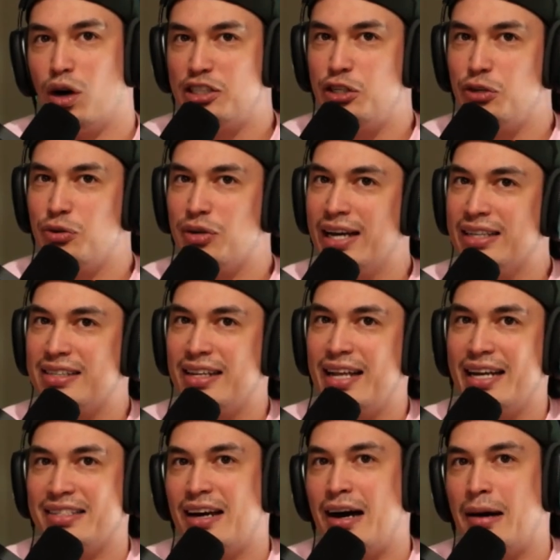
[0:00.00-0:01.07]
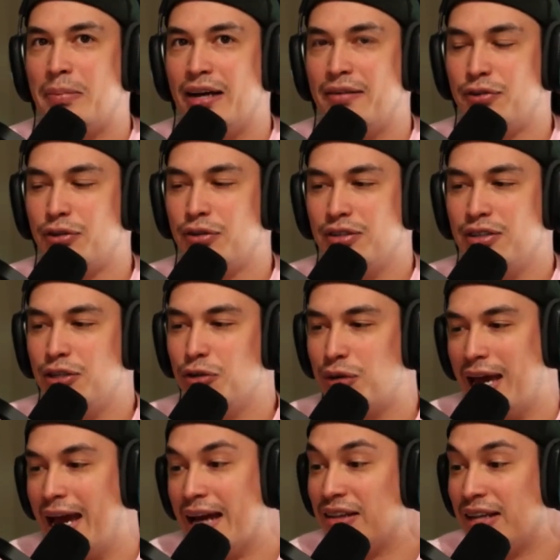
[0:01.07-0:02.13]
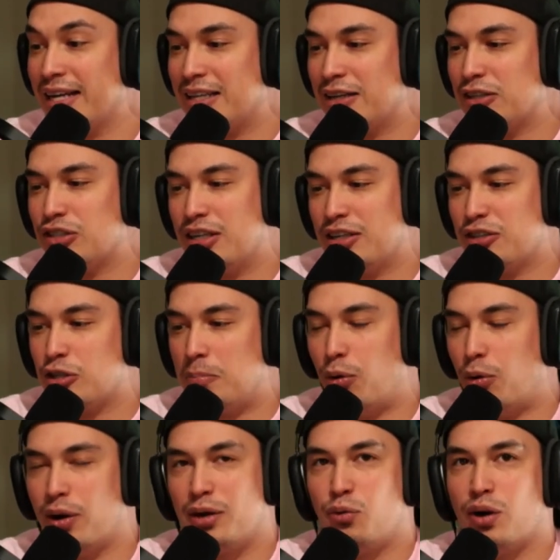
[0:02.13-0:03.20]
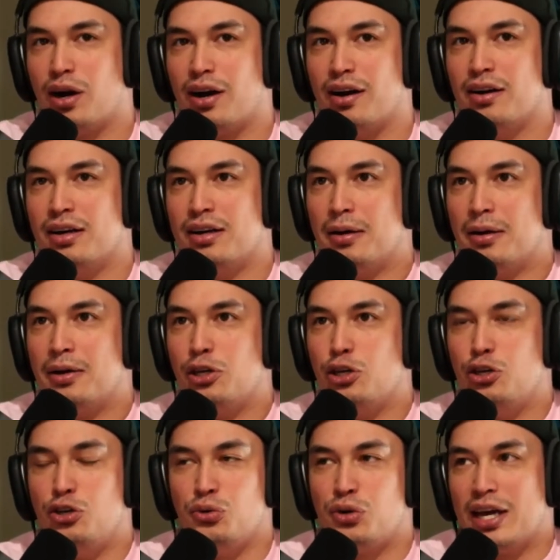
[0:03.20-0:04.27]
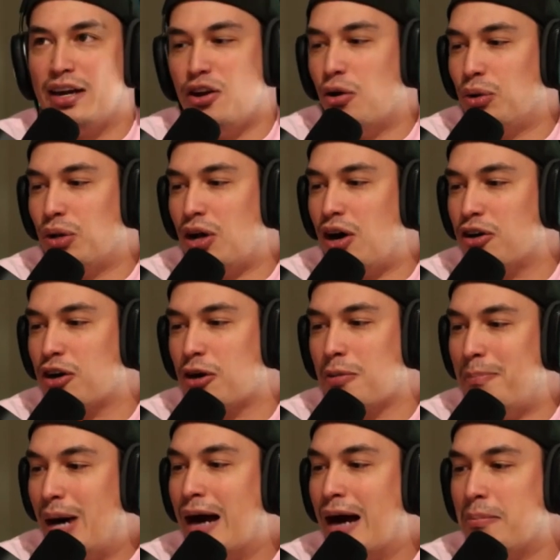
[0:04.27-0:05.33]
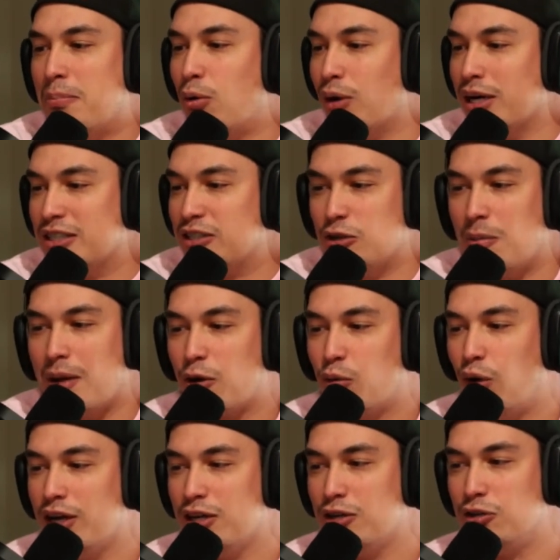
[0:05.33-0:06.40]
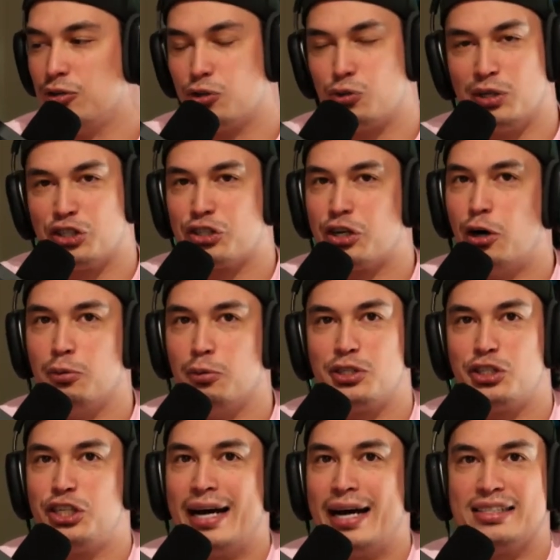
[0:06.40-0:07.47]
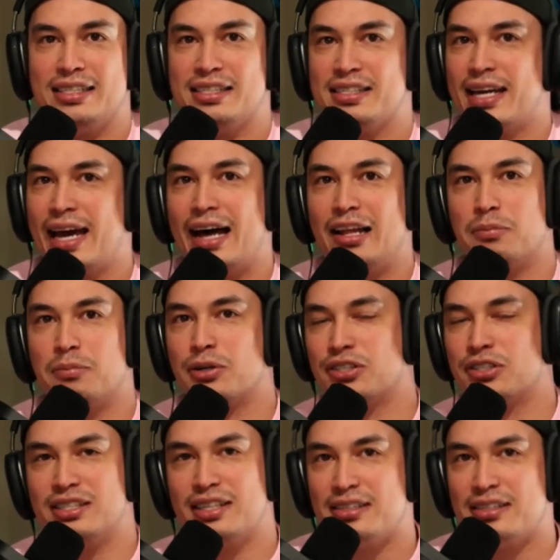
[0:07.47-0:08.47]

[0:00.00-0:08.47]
you get to that top level, you can't. Like there's a point where you can no longer buy points no matter what you do. Switch scopes, chassis, calibers, it doesn't